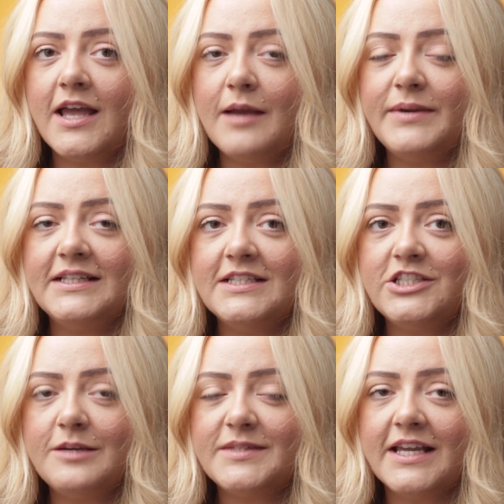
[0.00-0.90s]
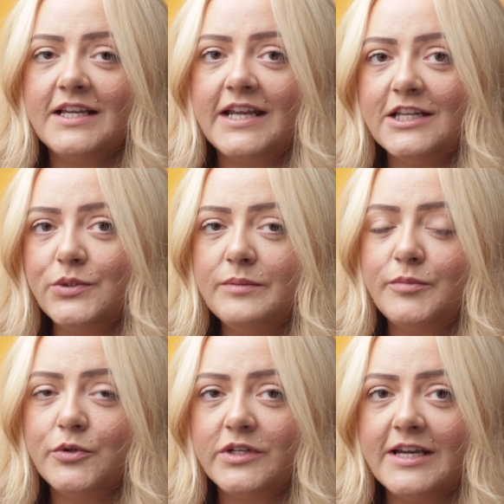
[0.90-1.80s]
apprenticeships and graduate
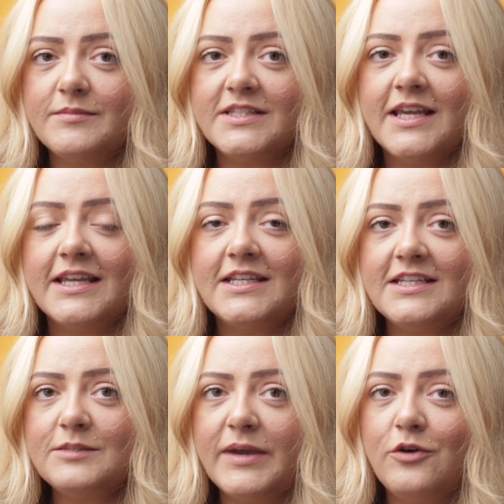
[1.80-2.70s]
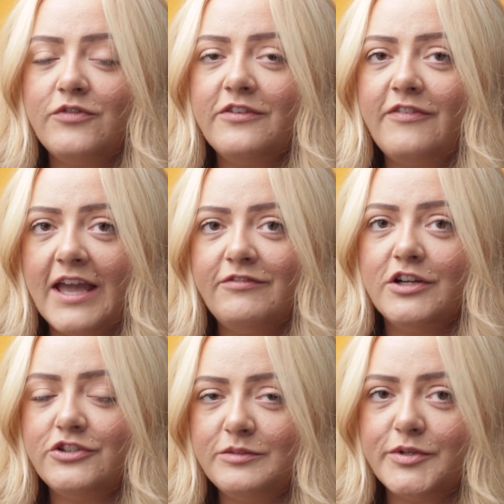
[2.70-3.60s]
programmes increased by over
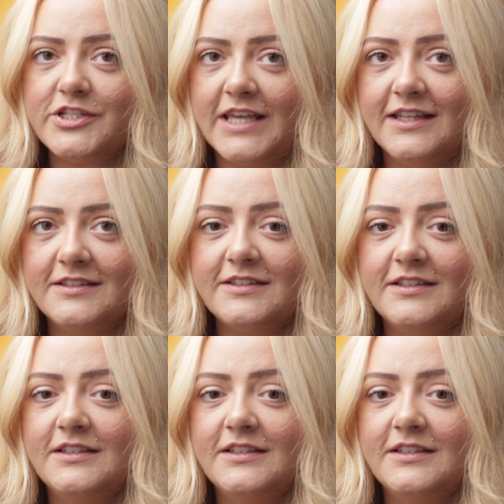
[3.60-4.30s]
500%.